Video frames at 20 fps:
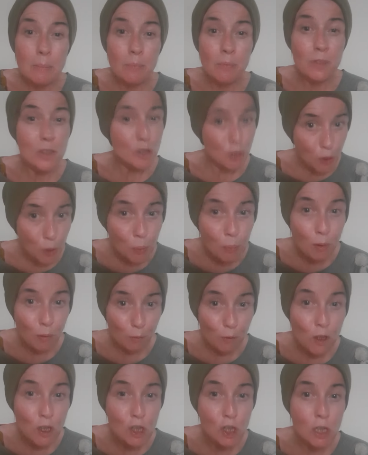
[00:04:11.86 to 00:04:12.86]

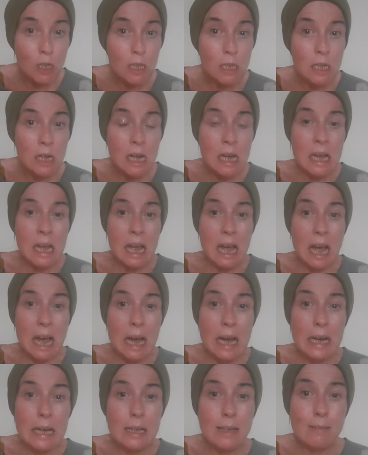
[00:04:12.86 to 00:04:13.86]
superficial
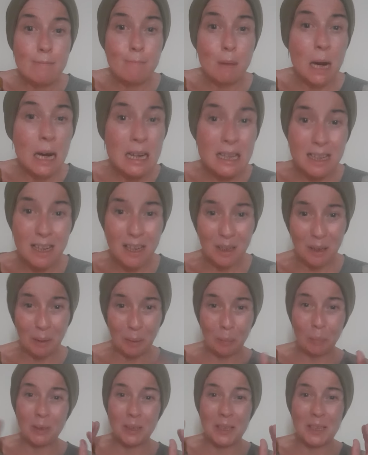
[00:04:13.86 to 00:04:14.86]

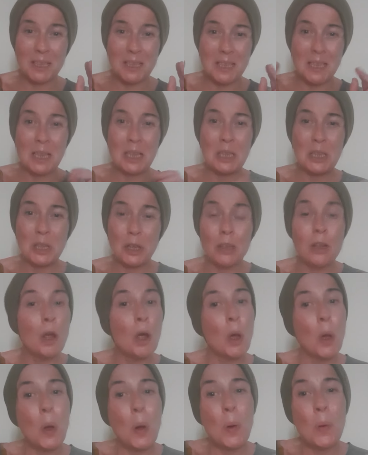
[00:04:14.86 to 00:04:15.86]
harmonisation
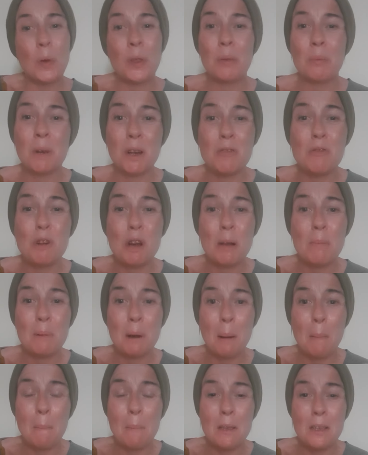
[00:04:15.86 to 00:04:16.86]
with my royal
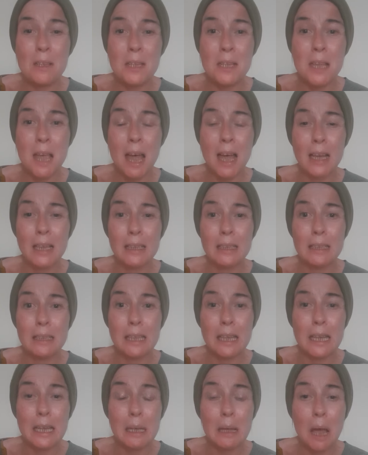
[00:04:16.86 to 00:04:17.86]
purpose and
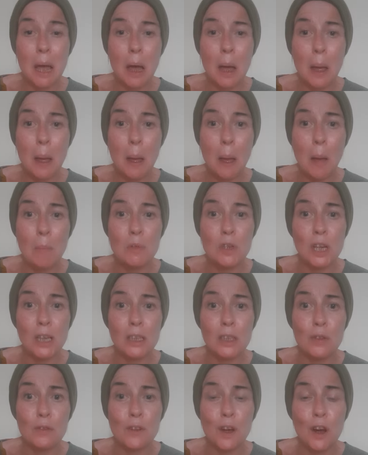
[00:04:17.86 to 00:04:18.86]
the
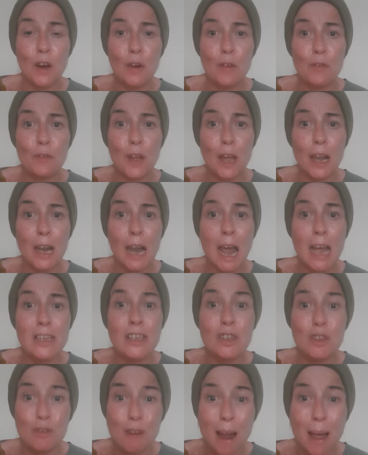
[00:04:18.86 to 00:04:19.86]
objective of a
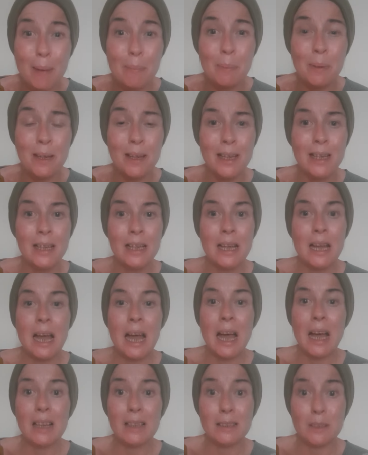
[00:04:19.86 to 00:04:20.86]
land grab
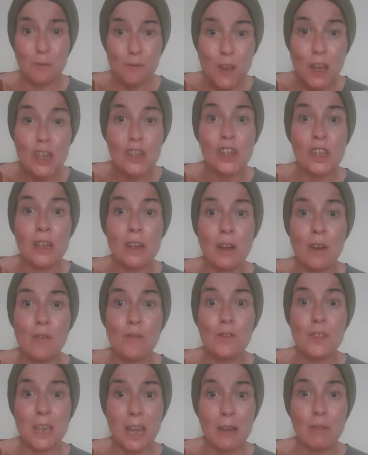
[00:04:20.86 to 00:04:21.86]
and evasion
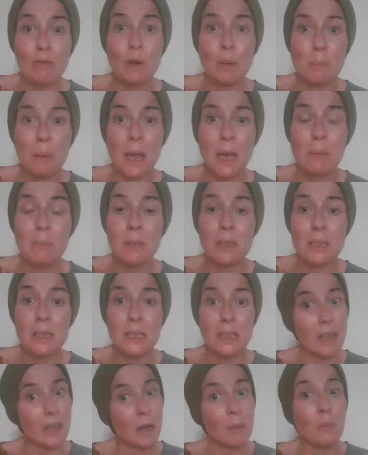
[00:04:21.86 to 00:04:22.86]
of debt repayment
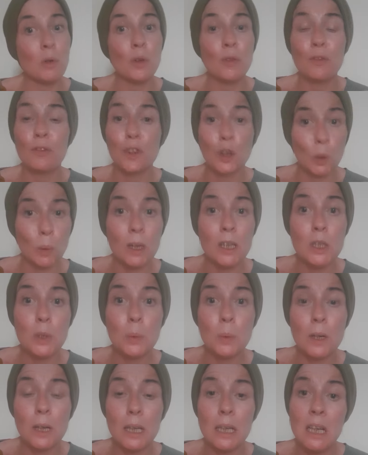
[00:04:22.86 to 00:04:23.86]
that I'm owed for quite a
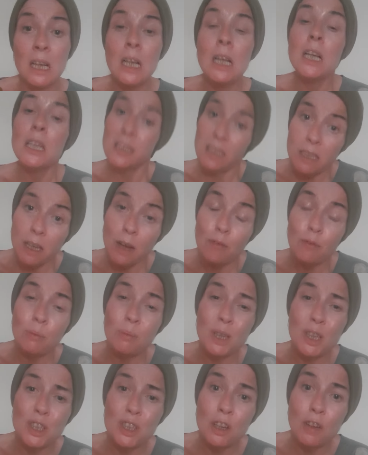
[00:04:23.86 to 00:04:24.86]
while. The
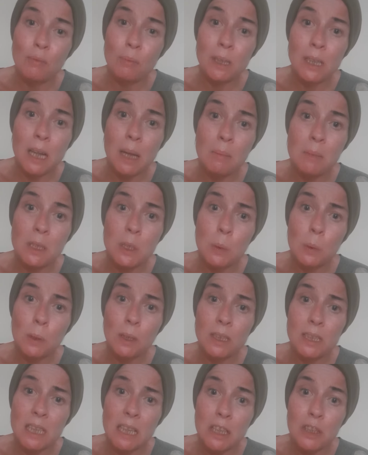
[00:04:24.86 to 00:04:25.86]
defamation of my name is
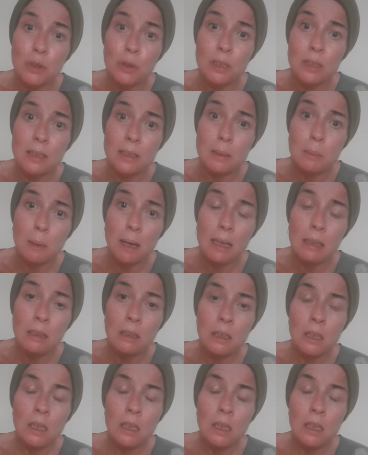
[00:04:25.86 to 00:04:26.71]
quite dangerous as well.